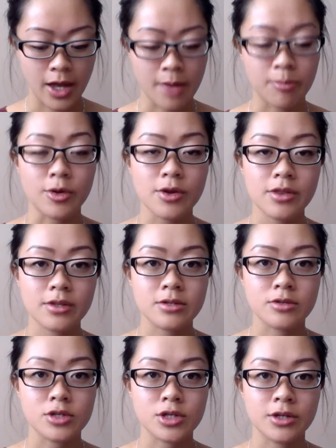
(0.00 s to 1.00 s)
at birth,
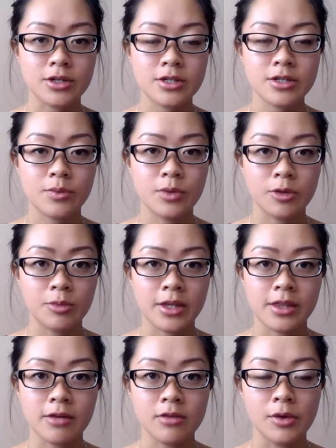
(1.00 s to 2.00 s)
so sugars will
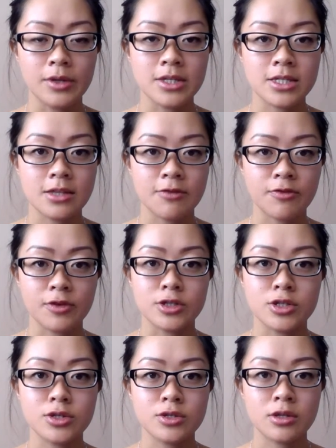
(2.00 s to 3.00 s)
be their lowest in the
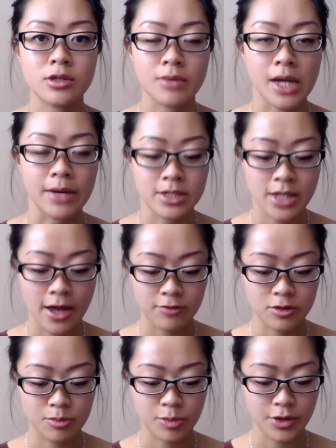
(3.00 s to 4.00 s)
first 2 to 3 hours
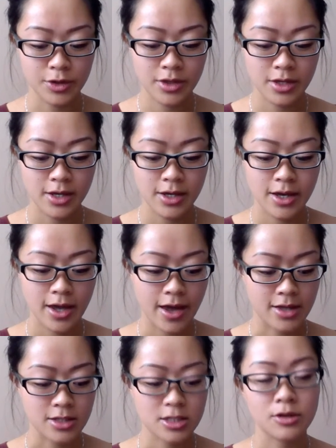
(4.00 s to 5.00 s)
after birth
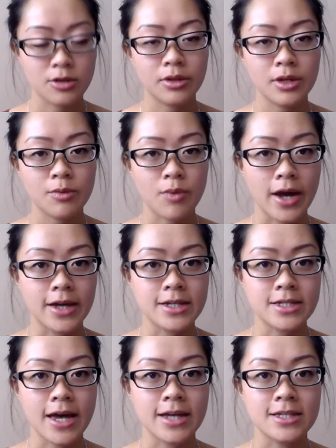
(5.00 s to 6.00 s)
and slowly
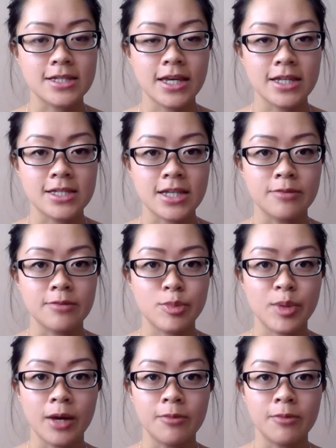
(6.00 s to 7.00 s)
rise as the enzymes
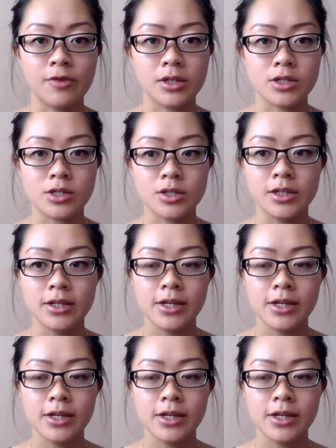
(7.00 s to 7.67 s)
become functional.